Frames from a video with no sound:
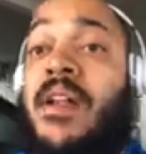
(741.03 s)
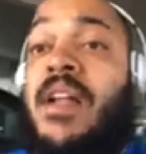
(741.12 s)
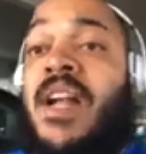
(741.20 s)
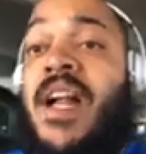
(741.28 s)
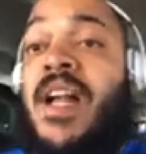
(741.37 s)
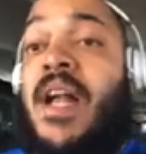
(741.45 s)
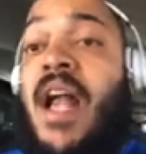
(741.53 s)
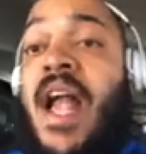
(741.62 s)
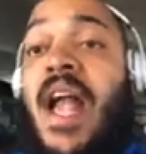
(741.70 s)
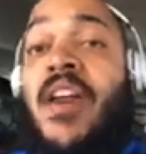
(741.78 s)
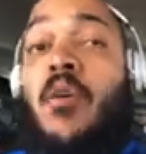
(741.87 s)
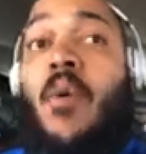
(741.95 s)
in
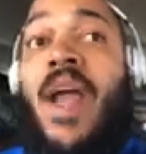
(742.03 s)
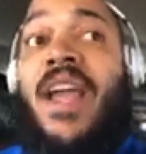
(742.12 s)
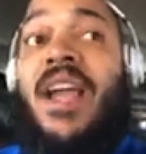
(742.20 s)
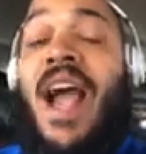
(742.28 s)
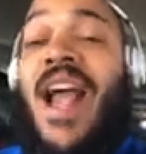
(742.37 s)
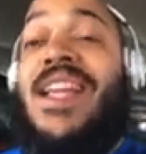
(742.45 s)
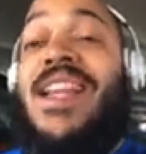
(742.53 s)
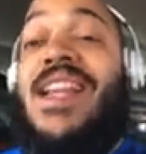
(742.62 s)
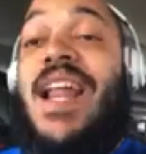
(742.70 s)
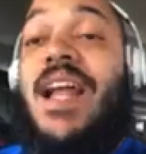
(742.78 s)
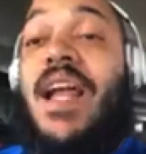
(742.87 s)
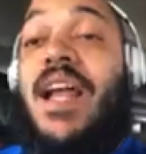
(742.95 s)

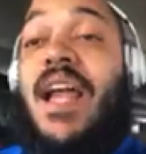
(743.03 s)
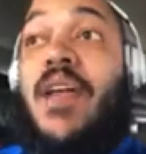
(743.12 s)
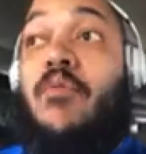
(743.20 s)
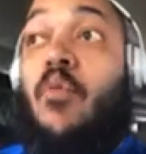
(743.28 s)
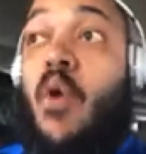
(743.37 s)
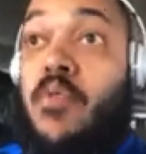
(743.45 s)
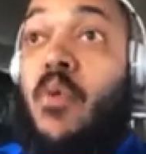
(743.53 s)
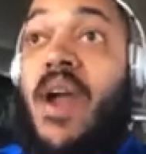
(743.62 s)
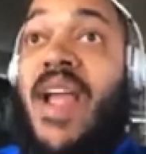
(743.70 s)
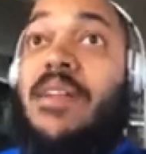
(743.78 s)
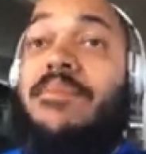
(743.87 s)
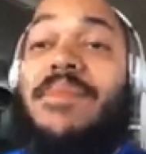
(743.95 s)
one way, I
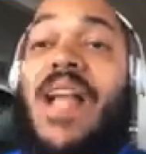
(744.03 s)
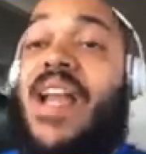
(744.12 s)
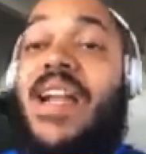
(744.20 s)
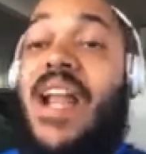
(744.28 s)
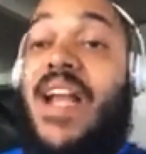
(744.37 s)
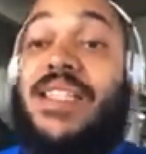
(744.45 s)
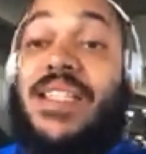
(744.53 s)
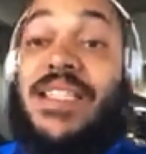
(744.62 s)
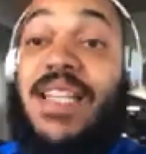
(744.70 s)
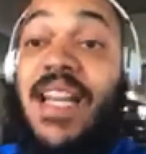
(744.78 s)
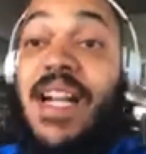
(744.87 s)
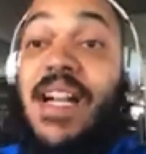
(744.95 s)
did not succeed in
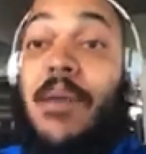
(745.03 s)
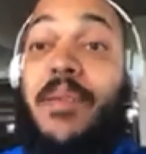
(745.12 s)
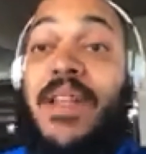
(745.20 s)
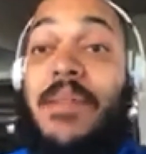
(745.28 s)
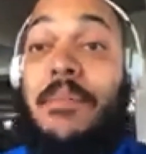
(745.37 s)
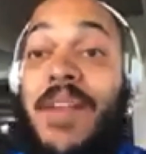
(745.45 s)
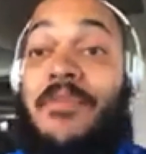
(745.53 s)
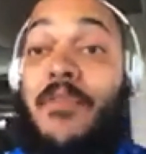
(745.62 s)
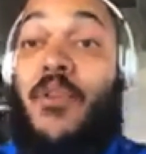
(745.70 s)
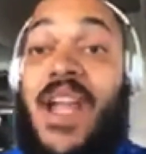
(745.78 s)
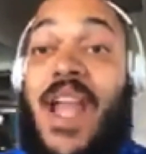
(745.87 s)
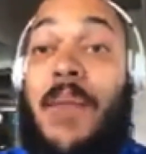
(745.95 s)
complete my 48
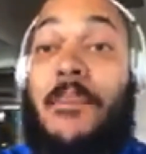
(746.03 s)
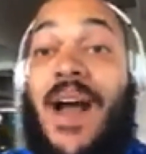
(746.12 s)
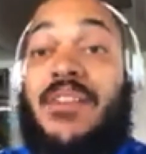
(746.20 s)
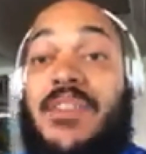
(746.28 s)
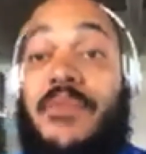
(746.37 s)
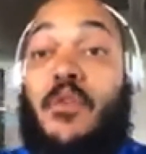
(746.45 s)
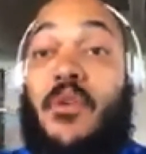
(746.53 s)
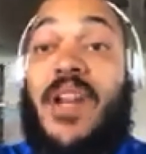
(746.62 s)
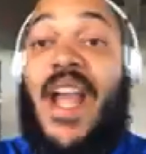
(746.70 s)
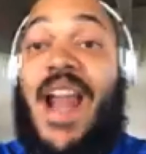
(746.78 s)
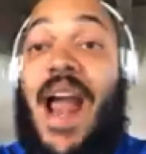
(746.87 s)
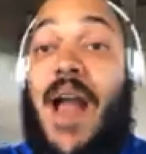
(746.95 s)
miles in 48 hours.
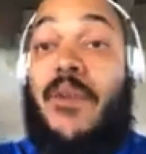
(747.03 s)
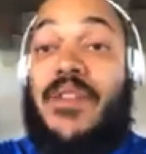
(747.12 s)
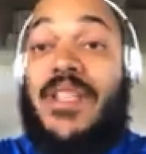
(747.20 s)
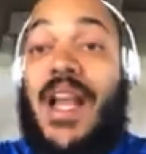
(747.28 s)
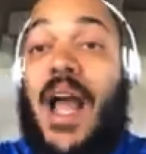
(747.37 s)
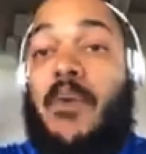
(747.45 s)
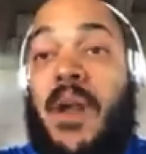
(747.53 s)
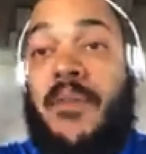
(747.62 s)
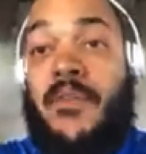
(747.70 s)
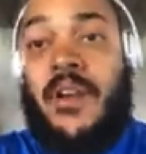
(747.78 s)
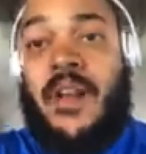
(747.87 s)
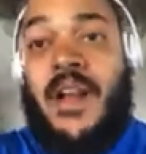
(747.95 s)
However, I
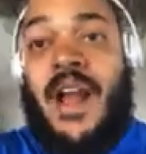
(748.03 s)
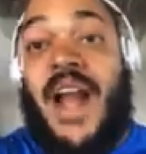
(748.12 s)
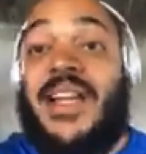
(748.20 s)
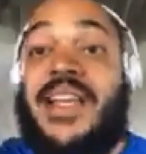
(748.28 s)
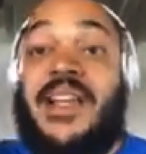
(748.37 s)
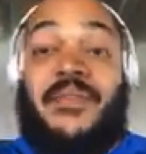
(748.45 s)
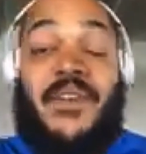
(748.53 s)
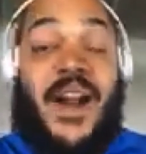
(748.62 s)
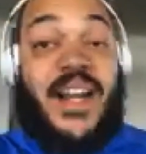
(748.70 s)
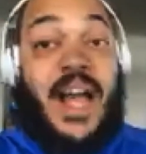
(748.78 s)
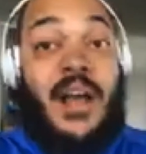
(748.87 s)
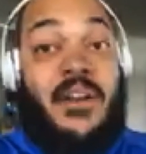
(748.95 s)
did find out
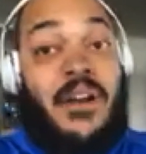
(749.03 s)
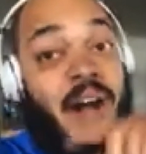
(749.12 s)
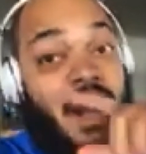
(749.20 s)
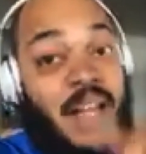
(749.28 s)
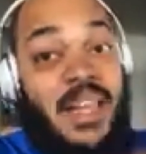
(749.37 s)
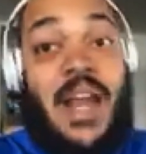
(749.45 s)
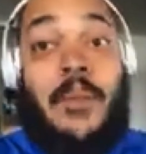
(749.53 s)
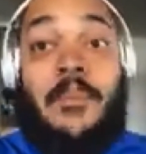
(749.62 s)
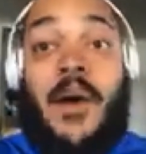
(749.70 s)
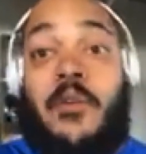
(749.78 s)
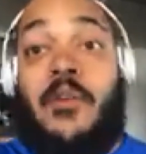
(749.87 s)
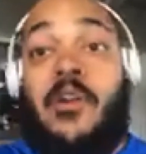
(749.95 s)
a lot about
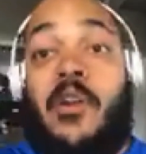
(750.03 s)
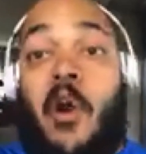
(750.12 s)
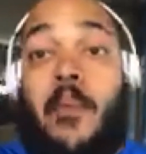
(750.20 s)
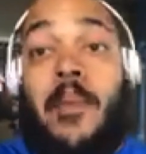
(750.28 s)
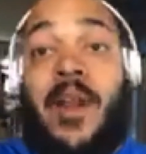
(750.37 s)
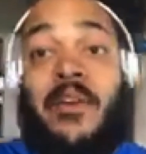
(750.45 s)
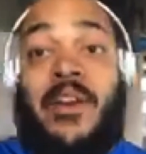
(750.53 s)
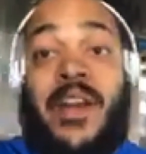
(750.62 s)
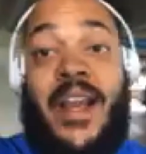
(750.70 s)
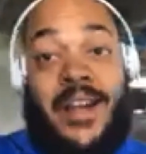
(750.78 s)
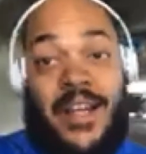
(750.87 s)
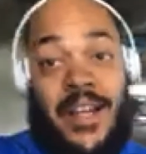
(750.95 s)
Carmelo Hernandez, and
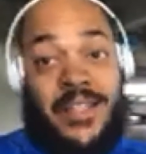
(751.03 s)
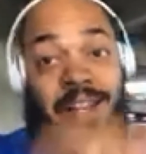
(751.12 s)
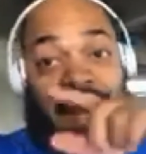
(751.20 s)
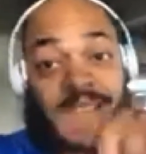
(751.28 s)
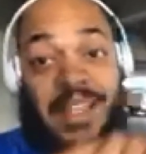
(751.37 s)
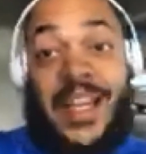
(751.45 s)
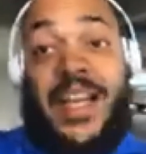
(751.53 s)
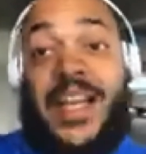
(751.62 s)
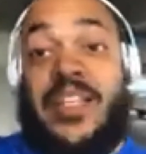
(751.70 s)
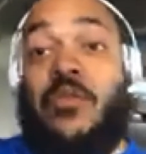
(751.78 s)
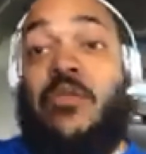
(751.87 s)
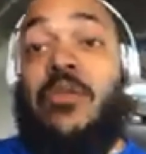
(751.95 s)
I did get to
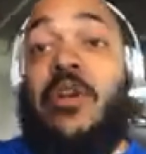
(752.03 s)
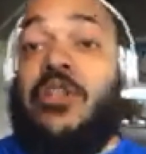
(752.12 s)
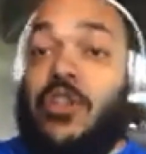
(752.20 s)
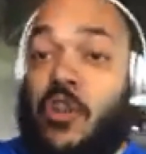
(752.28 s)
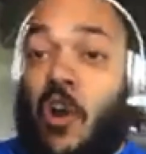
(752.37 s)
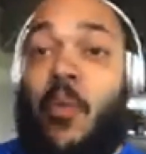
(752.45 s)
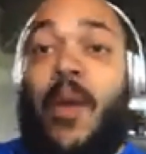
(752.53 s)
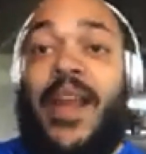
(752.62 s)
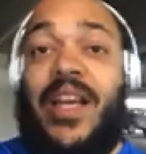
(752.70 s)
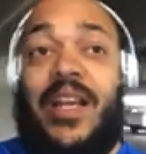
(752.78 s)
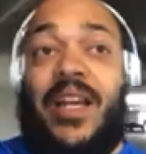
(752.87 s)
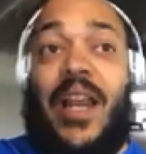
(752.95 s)
start awakening that
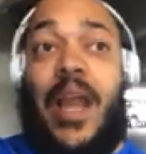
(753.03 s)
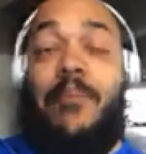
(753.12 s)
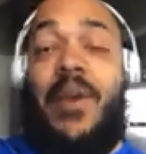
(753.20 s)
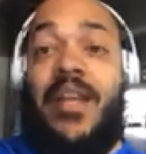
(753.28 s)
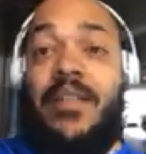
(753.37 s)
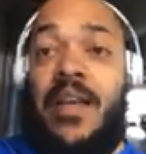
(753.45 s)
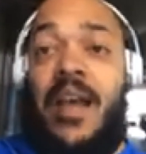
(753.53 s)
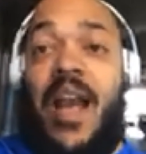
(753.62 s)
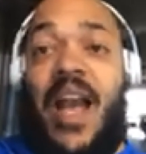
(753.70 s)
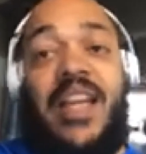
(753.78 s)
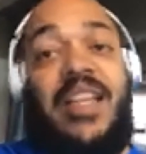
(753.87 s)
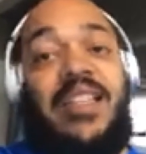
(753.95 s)
beast. And it
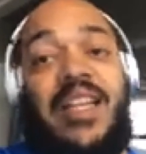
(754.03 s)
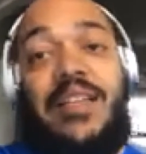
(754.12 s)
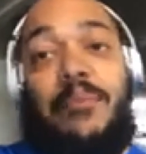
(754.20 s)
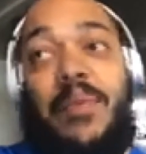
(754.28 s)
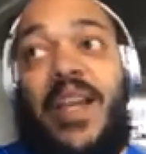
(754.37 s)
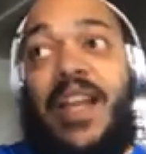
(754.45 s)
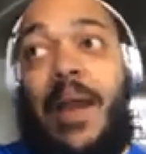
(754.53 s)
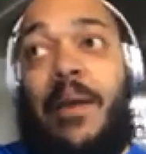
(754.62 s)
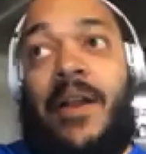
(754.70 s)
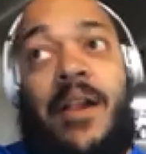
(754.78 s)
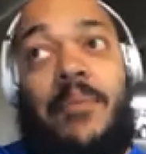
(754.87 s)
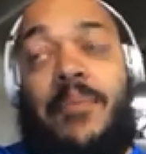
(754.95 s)
doesn't mean that because
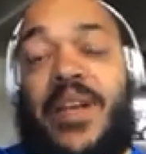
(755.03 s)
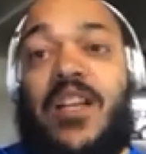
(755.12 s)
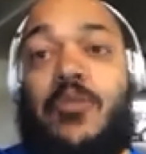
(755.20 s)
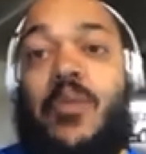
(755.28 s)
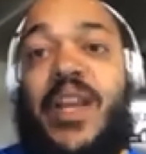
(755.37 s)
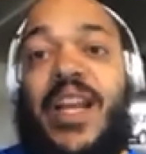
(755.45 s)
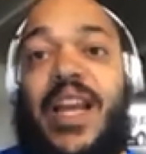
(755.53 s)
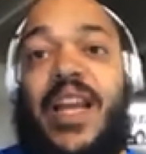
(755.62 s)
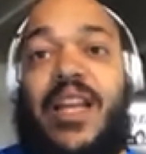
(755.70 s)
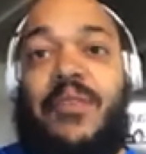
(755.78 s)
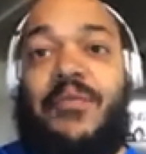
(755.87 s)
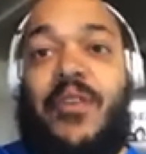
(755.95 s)
we didn't get it the first
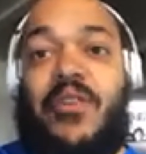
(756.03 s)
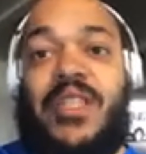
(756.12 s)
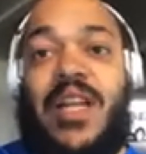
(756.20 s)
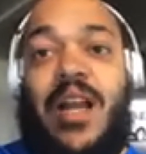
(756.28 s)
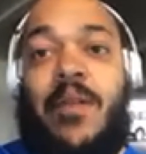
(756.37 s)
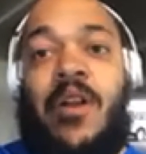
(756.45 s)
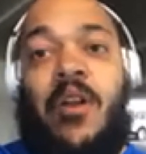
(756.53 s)
time, we don't